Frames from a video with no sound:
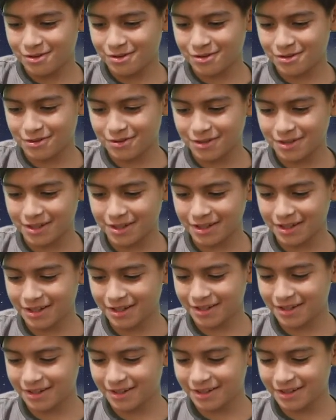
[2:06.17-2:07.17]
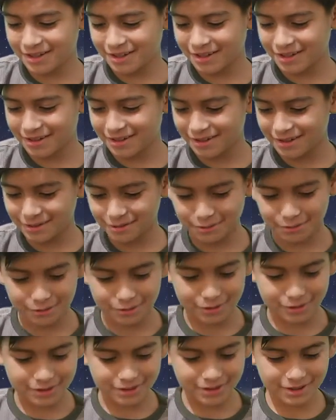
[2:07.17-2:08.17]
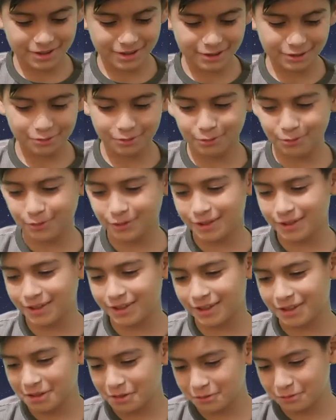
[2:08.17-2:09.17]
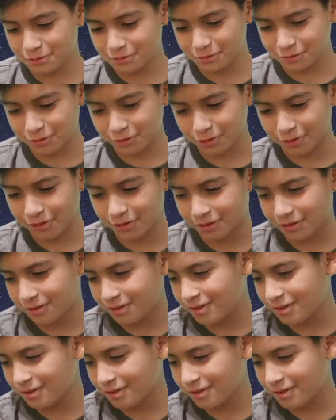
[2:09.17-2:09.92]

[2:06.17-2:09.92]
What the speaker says: Okay. Well, this is really cool.